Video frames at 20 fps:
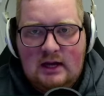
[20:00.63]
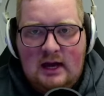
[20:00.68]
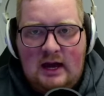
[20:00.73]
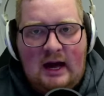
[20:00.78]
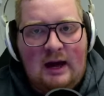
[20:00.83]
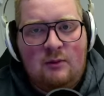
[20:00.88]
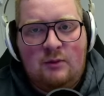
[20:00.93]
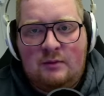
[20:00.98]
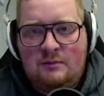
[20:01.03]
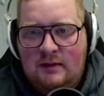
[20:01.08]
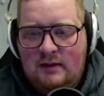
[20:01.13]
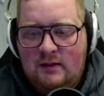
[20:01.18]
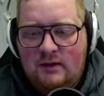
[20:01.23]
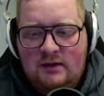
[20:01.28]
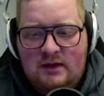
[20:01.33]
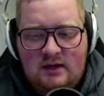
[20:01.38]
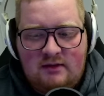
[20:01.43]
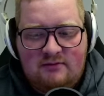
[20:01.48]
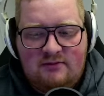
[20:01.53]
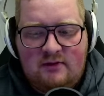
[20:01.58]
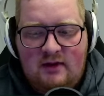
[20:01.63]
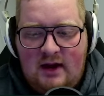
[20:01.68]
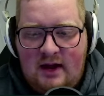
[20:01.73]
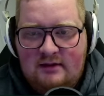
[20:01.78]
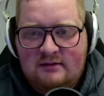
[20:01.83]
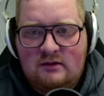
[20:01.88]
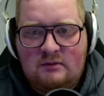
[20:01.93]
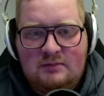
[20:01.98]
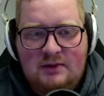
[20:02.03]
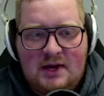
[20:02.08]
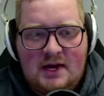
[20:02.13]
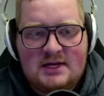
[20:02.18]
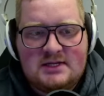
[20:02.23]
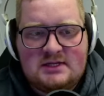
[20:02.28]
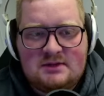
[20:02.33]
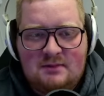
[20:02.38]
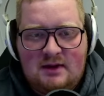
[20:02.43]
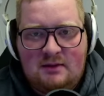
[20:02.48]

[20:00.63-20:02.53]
I would be looking for an ectoplasm.